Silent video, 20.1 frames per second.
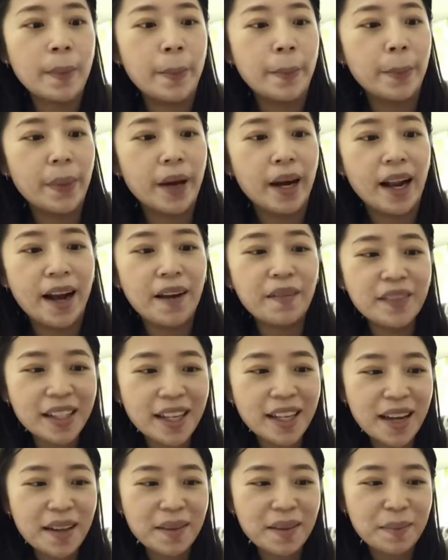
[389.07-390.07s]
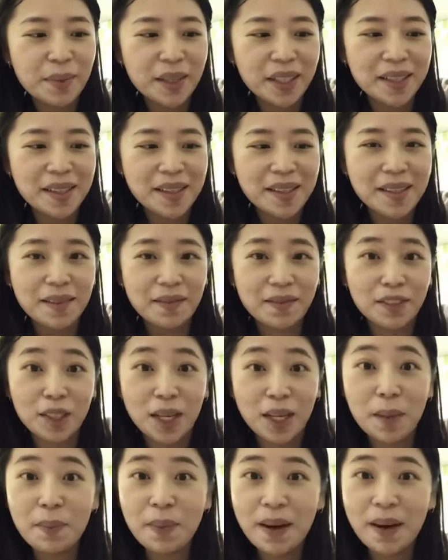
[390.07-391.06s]
But after that, because of
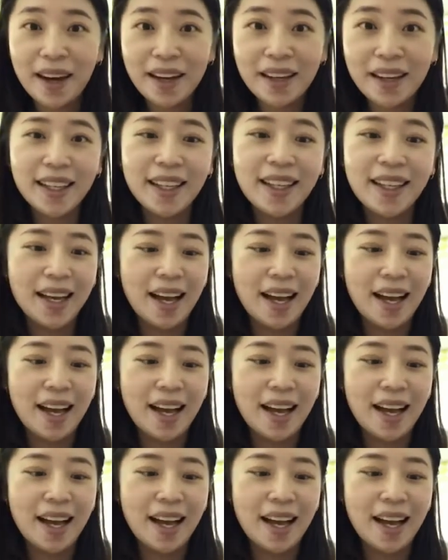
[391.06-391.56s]
J-Park,